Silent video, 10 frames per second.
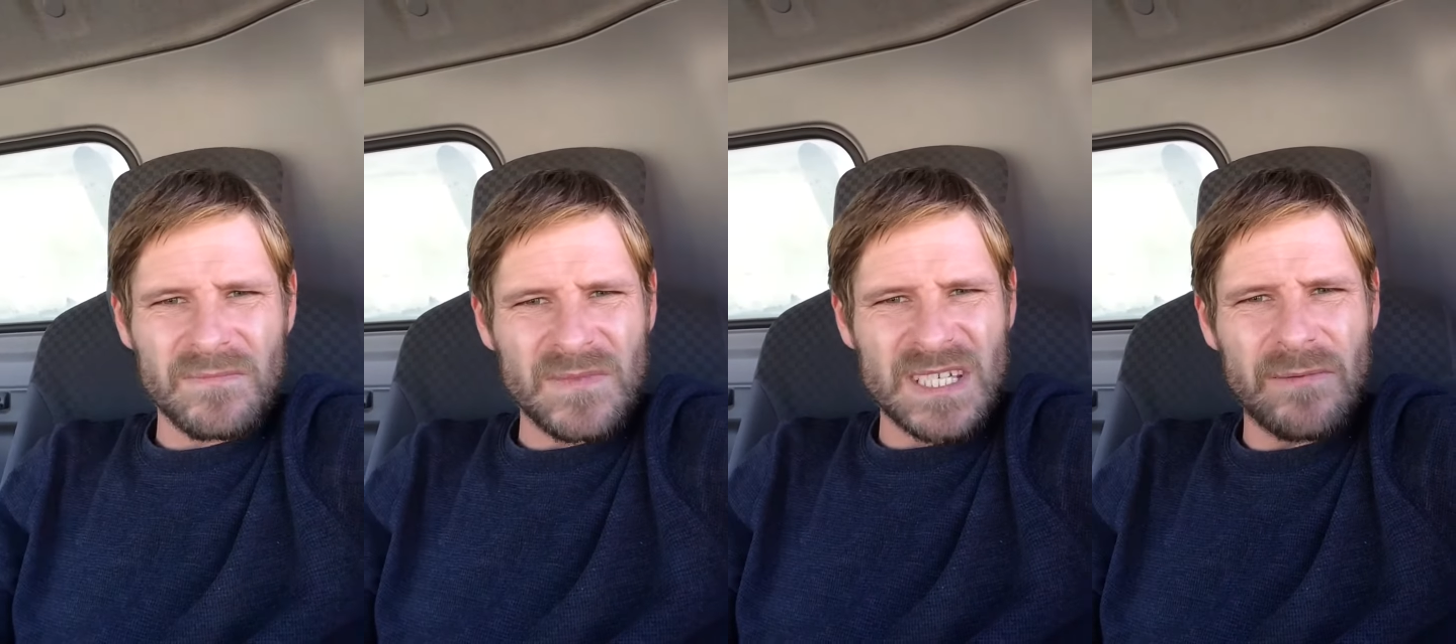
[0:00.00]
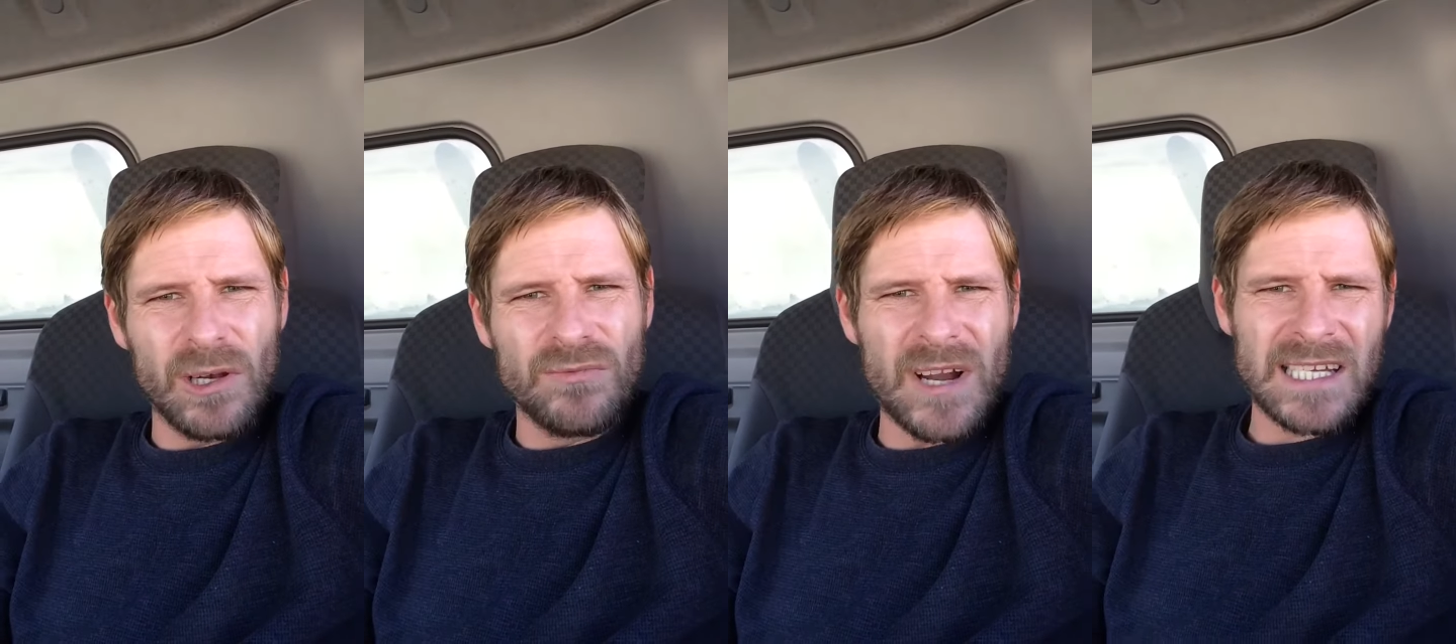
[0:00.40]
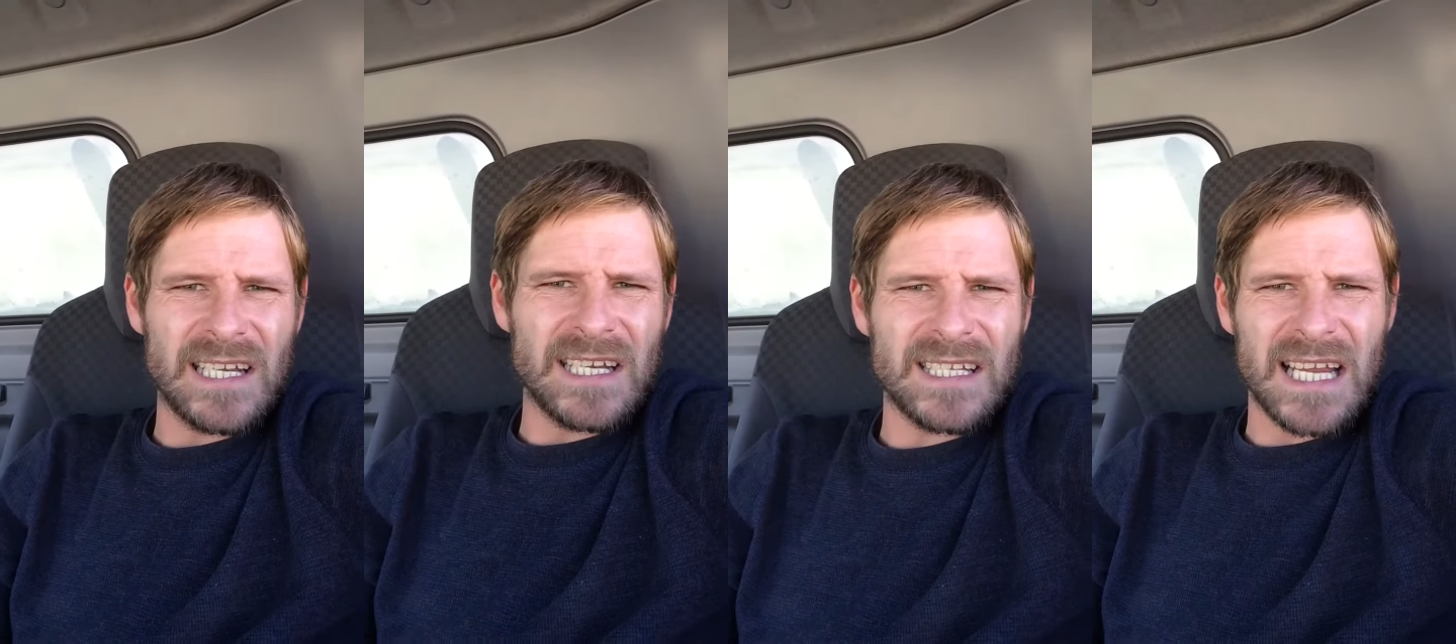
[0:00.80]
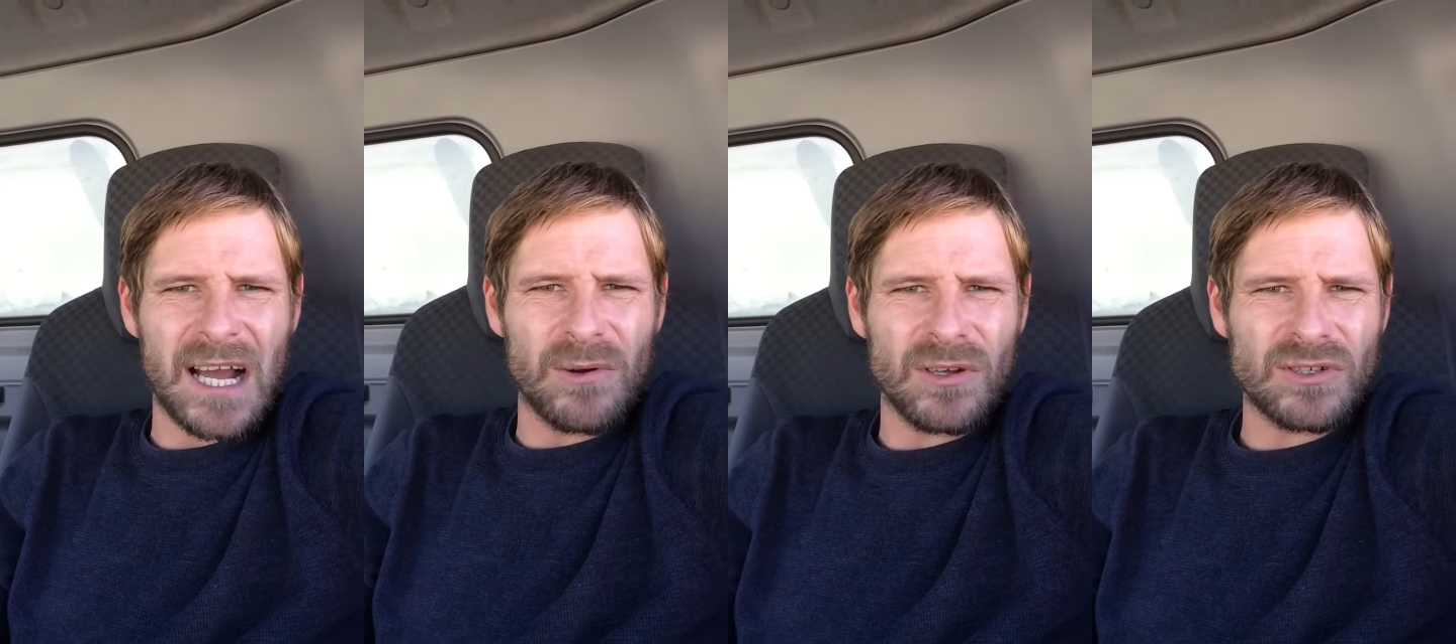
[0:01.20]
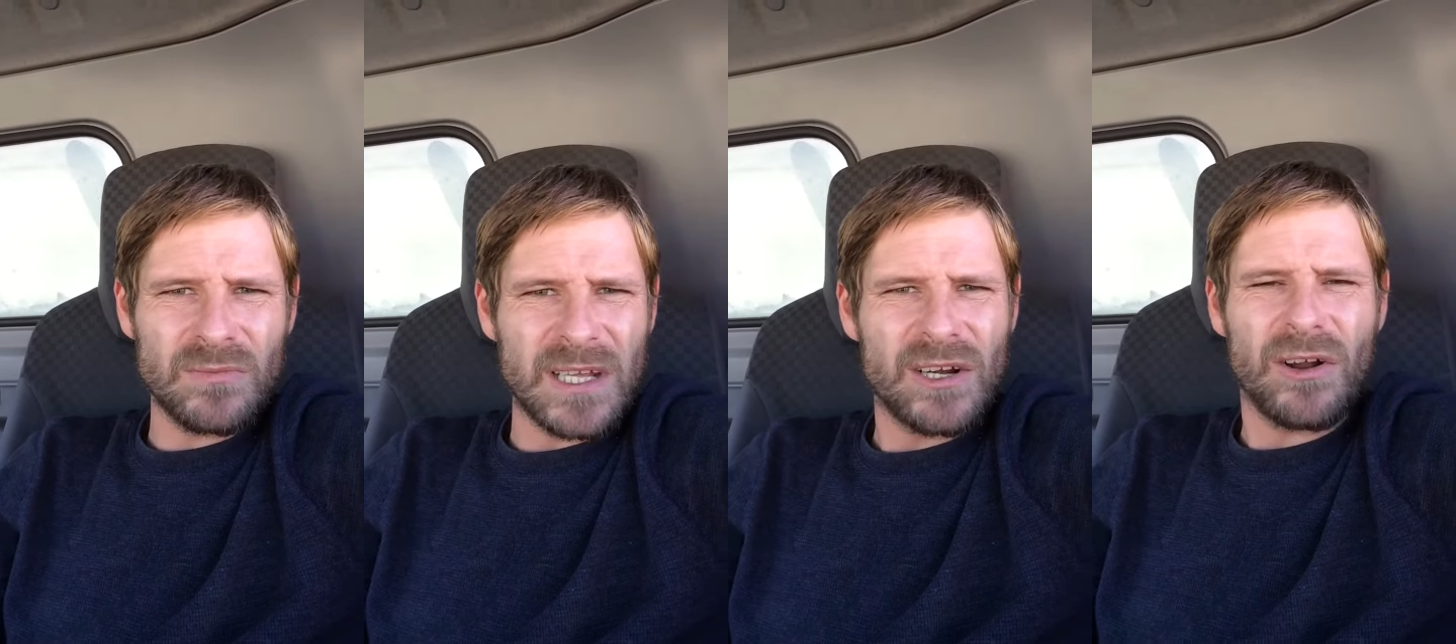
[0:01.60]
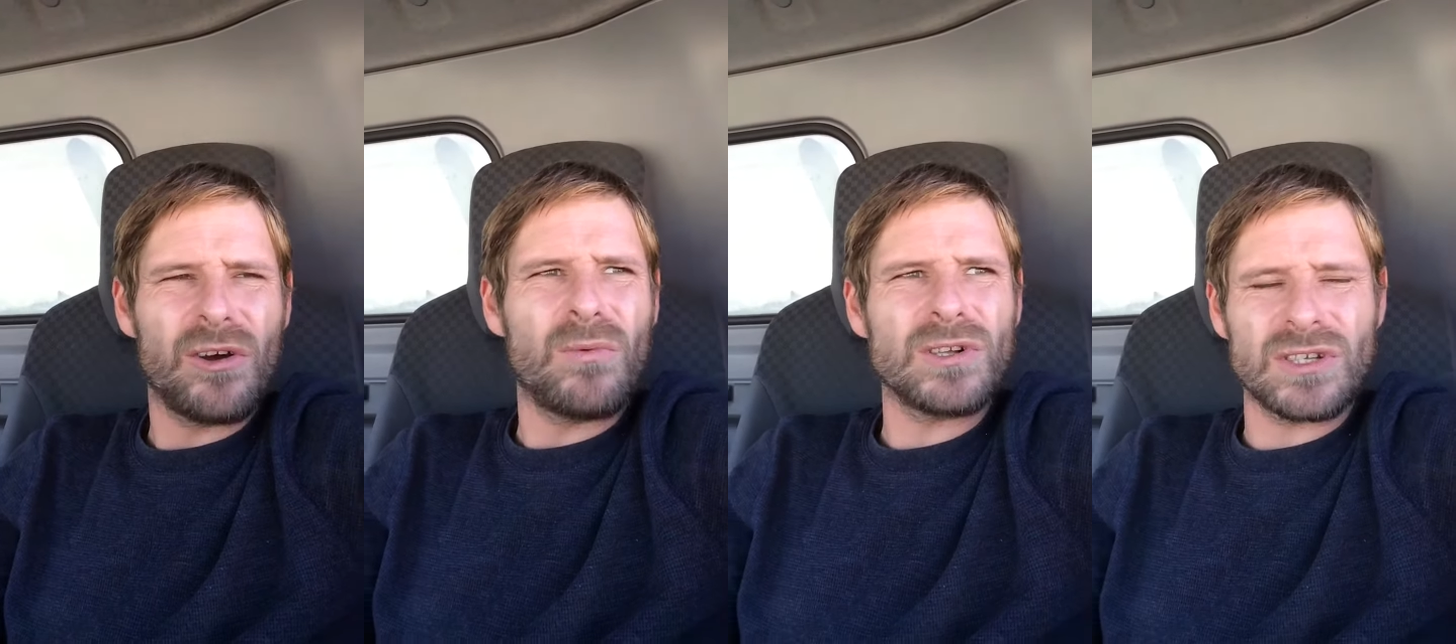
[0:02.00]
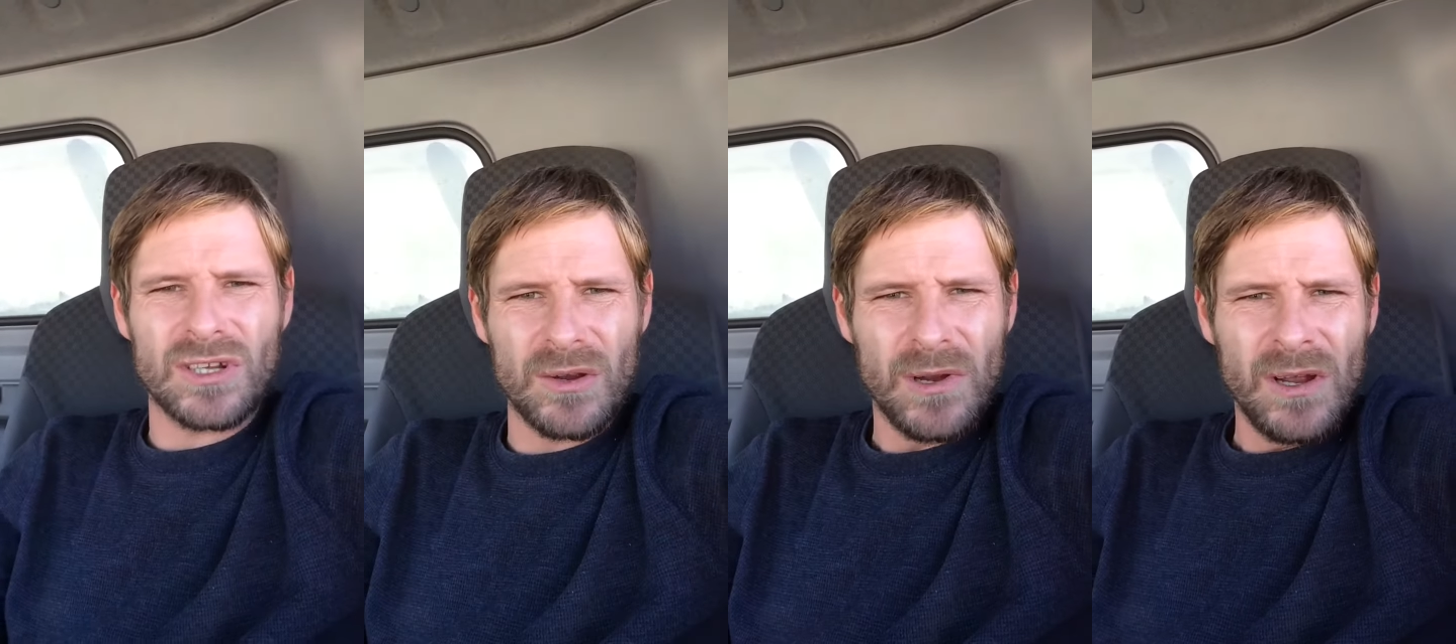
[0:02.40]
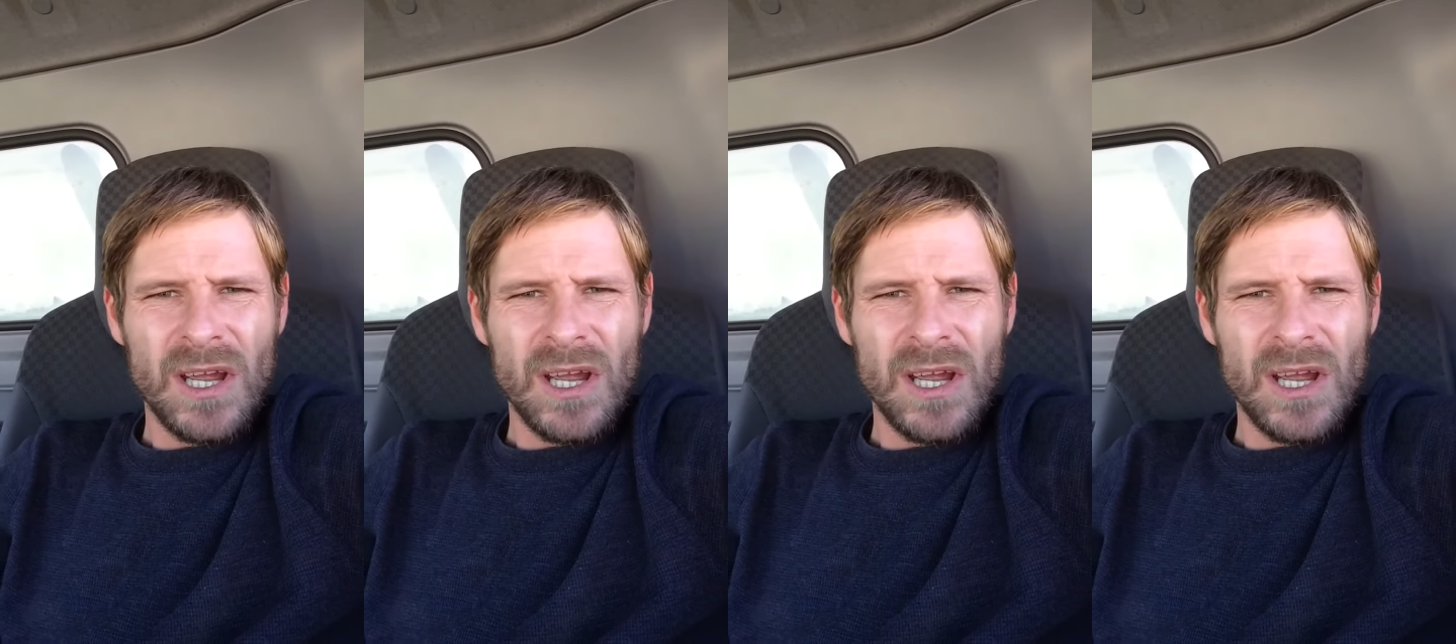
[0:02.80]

civil unrest in your town or something and not know what to do.